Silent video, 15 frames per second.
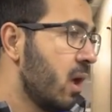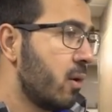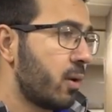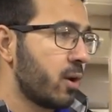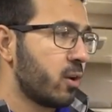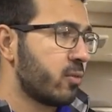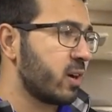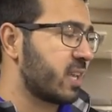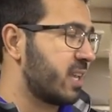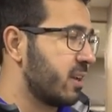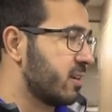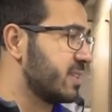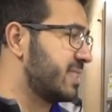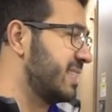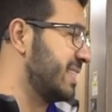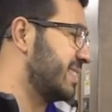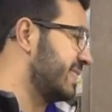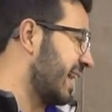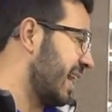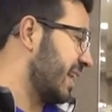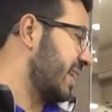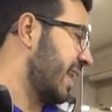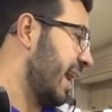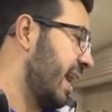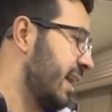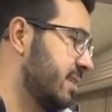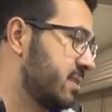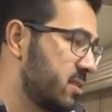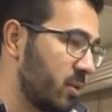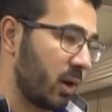Right over here is the
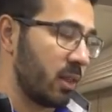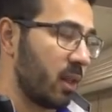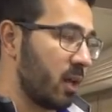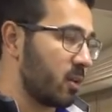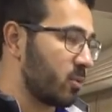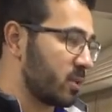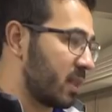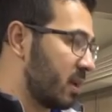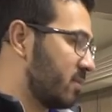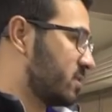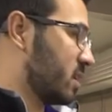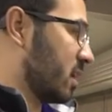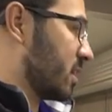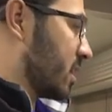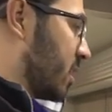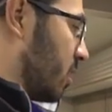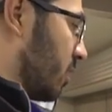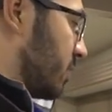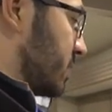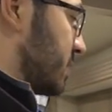dinette. So I like what they've done here on